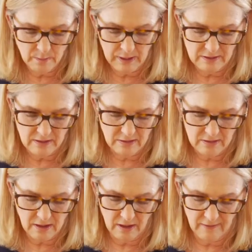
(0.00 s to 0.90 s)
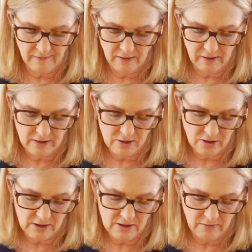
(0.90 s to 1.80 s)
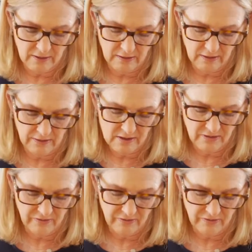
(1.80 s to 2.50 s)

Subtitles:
a pencil is kind of hard to trace around on this